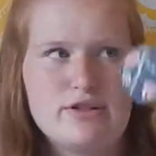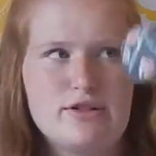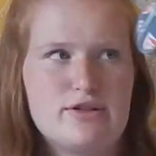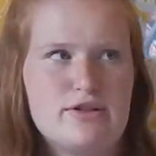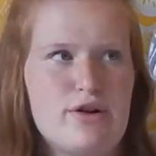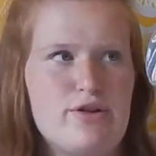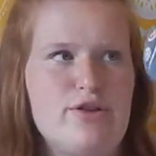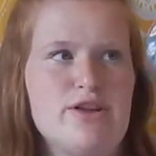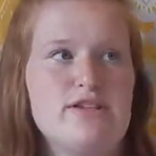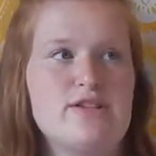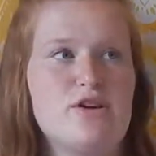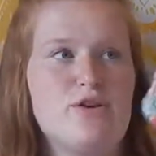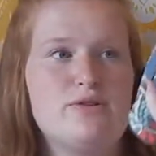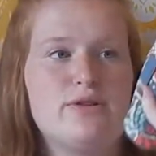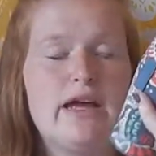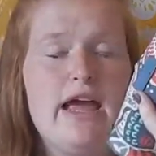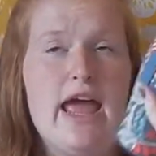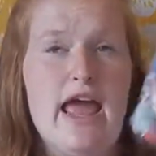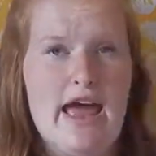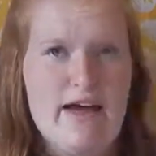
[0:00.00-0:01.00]
So this goes
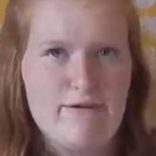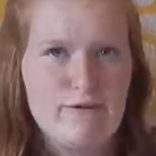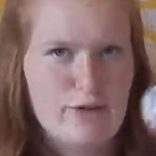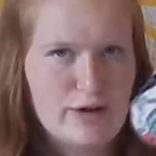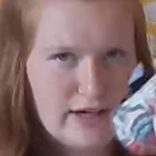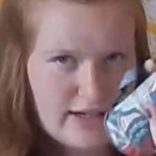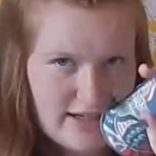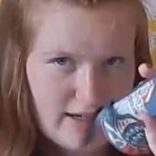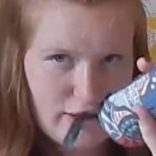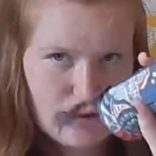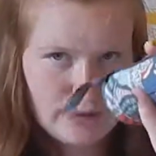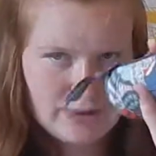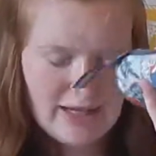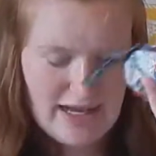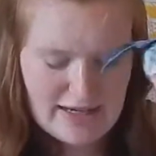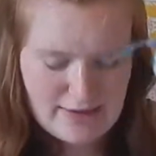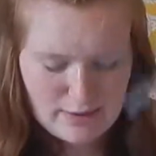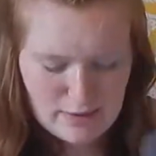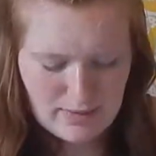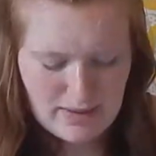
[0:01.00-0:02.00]
every single
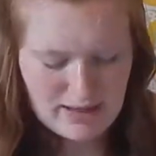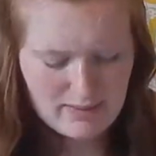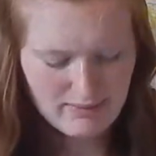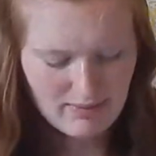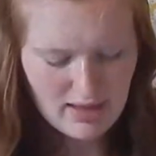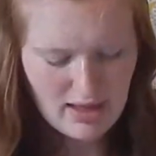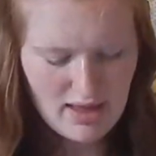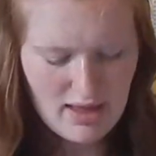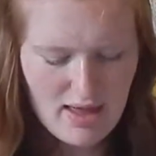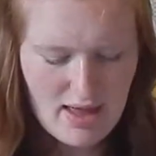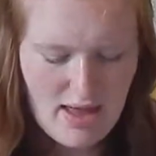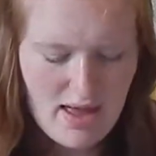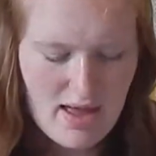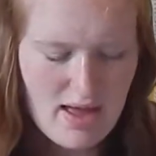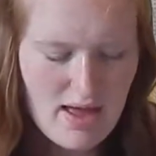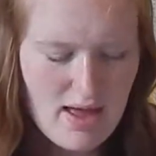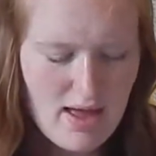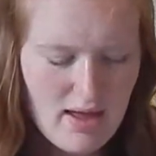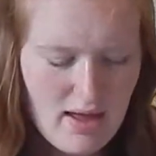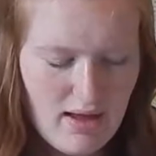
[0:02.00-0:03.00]
class with
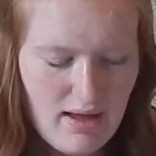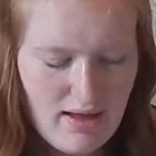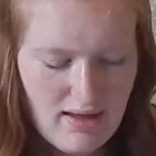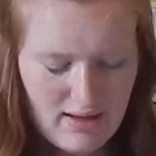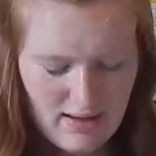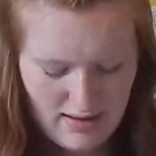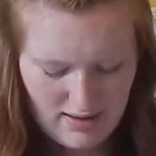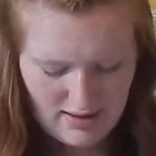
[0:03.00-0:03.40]
me.